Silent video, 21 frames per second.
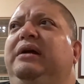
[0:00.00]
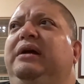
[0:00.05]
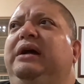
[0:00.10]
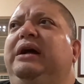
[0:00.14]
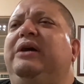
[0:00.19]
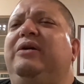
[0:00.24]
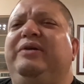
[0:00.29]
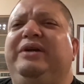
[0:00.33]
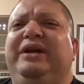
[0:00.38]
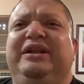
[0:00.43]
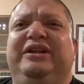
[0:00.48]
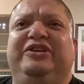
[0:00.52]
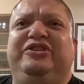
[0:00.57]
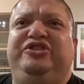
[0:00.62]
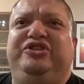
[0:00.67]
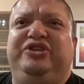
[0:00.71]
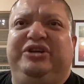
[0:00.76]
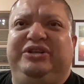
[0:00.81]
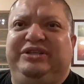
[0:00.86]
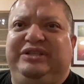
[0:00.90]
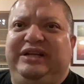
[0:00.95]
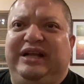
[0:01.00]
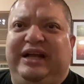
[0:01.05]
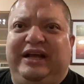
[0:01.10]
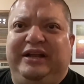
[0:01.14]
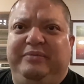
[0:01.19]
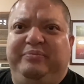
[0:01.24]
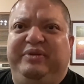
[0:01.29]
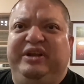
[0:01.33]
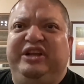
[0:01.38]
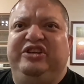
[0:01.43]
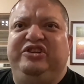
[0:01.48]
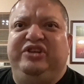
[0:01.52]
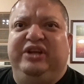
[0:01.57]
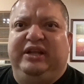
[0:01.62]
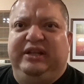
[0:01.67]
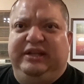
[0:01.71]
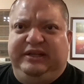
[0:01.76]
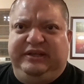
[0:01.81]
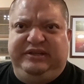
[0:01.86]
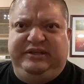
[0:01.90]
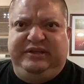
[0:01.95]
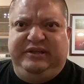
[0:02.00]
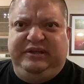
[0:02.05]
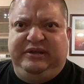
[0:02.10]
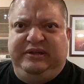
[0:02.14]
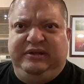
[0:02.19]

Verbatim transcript: How can a just God be jealous?